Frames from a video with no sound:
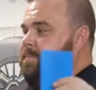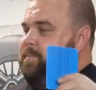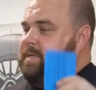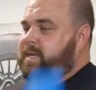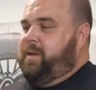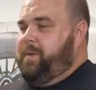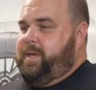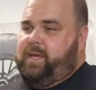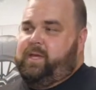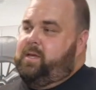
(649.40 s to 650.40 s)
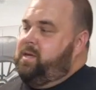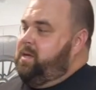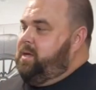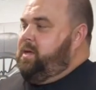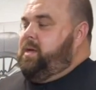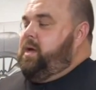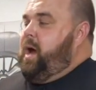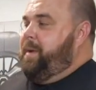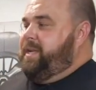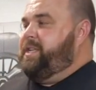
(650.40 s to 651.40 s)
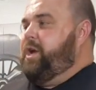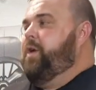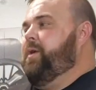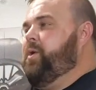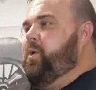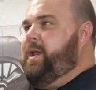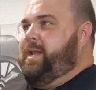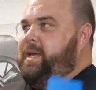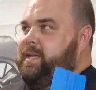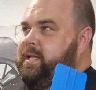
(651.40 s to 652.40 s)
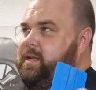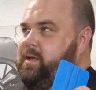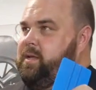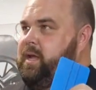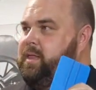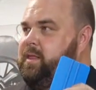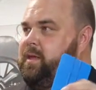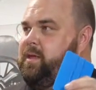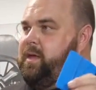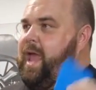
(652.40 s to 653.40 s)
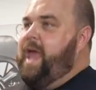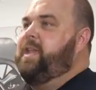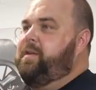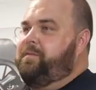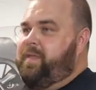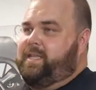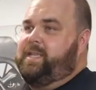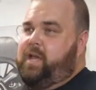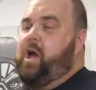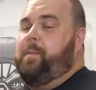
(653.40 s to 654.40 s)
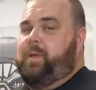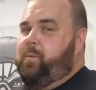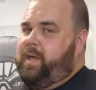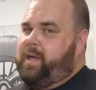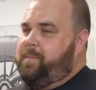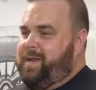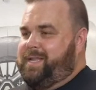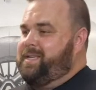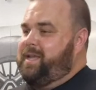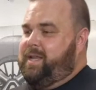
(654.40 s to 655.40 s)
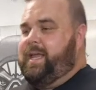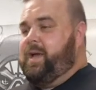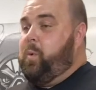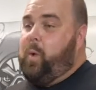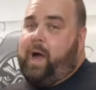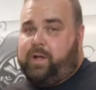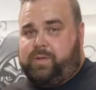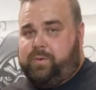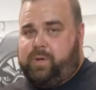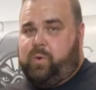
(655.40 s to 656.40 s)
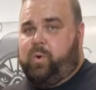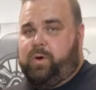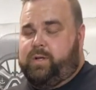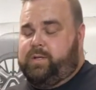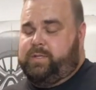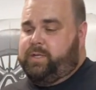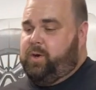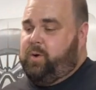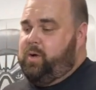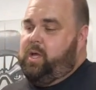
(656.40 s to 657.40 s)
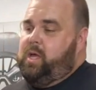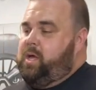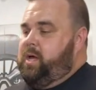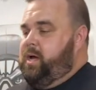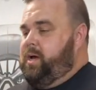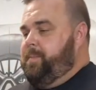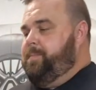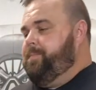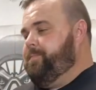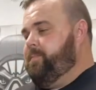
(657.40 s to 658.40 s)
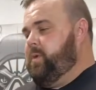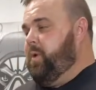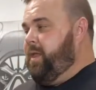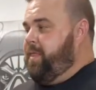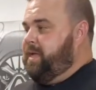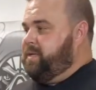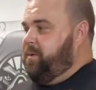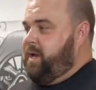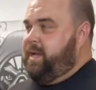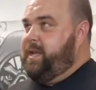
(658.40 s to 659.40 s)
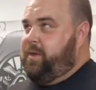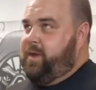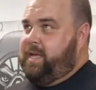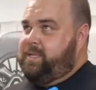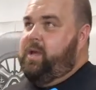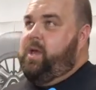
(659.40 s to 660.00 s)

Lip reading: It's going to be, I'm going to start recording it at the end of this coming week, but it's going to take a while to record. So one of the things I wanted to tell you guys,